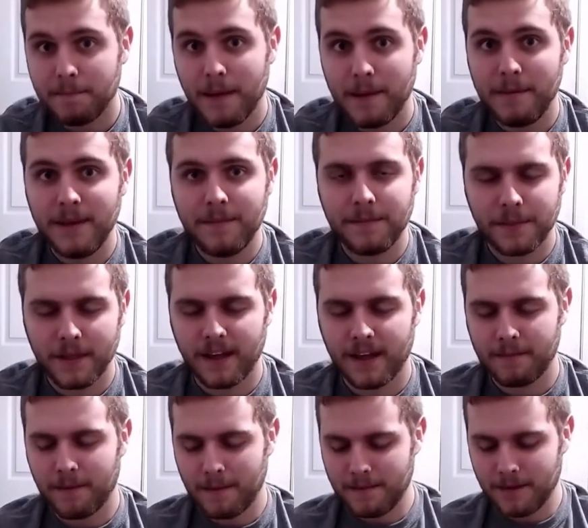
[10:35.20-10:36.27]
maybe
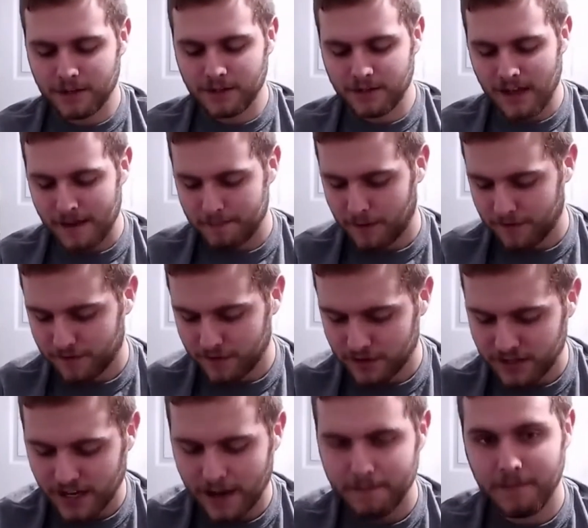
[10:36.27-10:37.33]
I might be able to do that, but for the
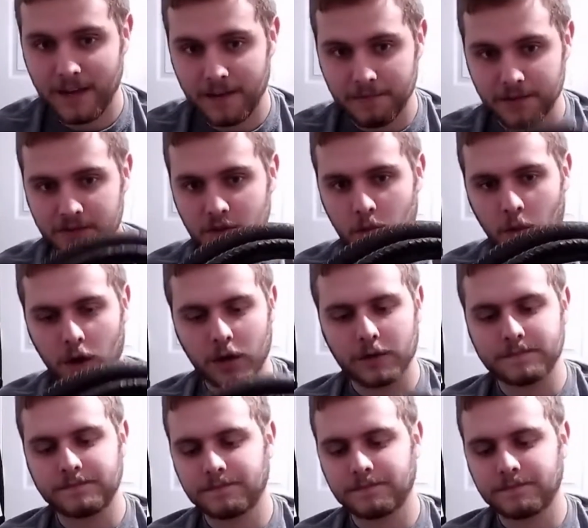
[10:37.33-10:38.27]
time being this will work.